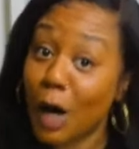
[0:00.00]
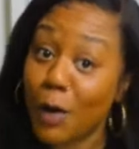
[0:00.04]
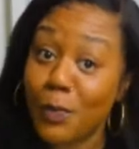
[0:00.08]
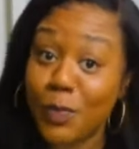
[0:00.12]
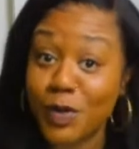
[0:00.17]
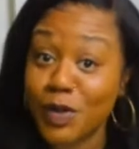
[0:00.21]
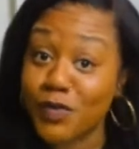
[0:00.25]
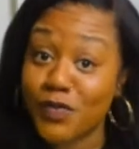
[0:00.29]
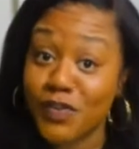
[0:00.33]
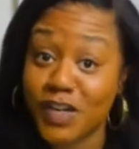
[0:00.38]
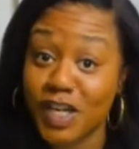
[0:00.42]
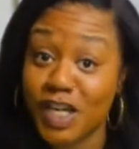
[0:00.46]

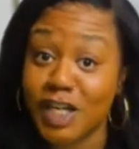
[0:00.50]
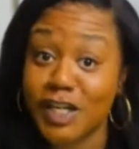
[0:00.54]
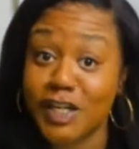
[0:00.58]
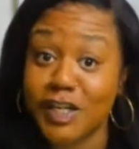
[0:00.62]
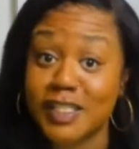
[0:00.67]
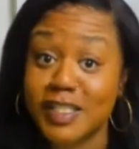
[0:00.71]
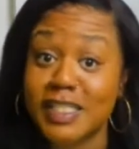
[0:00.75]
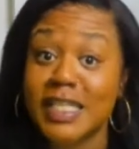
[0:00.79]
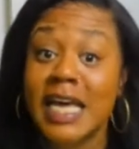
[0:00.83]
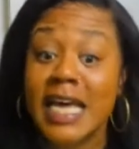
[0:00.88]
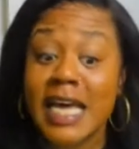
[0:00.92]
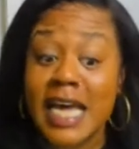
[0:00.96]
couple of
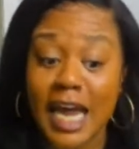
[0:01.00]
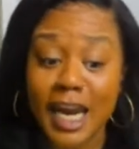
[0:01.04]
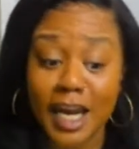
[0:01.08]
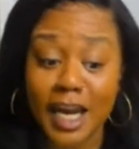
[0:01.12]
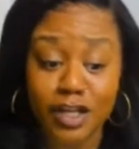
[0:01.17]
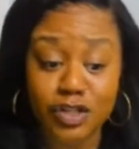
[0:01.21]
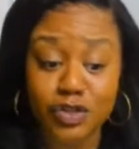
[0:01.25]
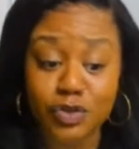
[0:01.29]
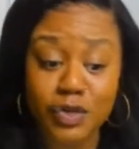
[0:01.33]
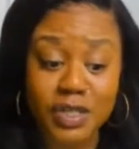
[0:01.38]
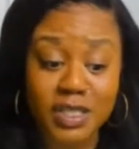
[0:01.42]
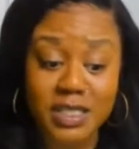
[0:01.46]
years, and
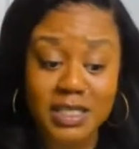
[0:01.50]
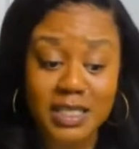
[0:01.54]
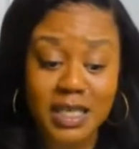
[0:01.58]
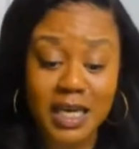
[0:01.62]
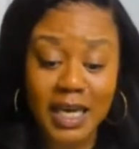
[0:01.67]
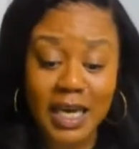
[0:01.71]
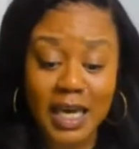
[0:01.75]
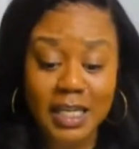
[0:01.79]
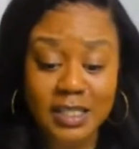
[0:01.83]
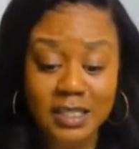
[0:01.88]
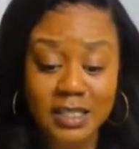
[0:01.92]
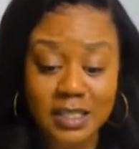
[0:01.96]
as you can
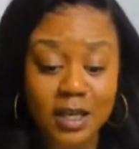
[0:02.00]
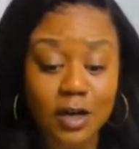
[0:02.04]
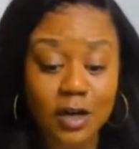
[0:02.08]
see, it